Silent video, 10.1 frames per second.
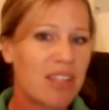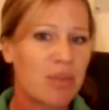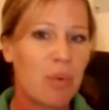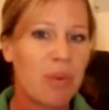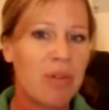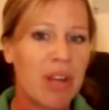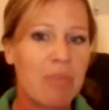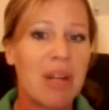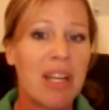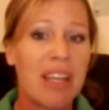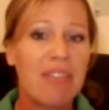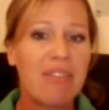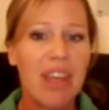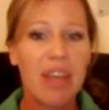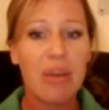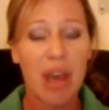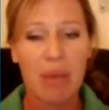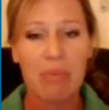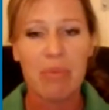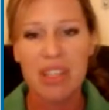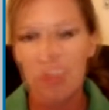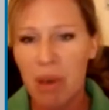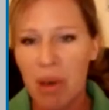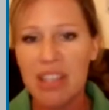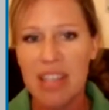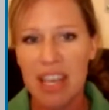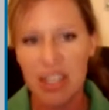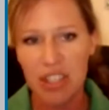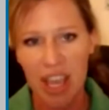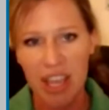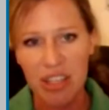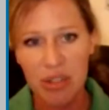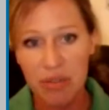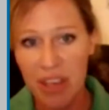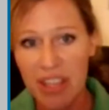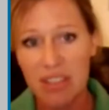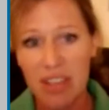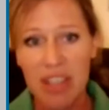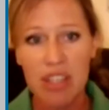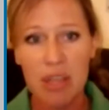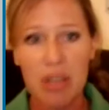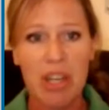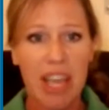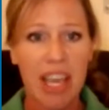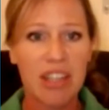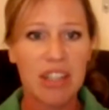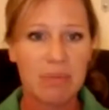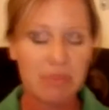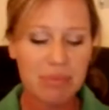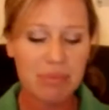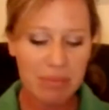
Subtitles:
That's what we really believe inspires that change, face to face communication.